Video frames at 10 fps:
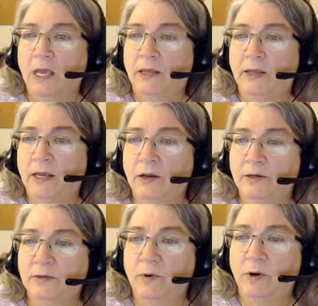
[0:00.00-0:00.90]
Here
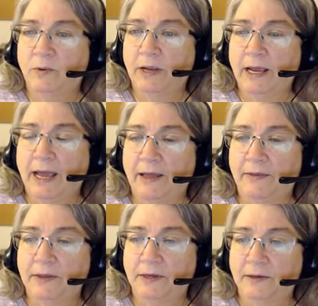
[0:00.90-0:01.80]
is where we
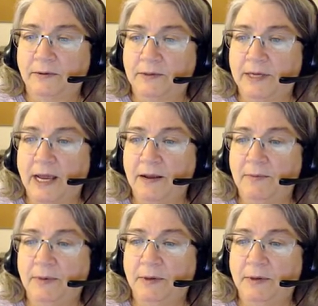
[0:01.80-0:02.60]
had the type.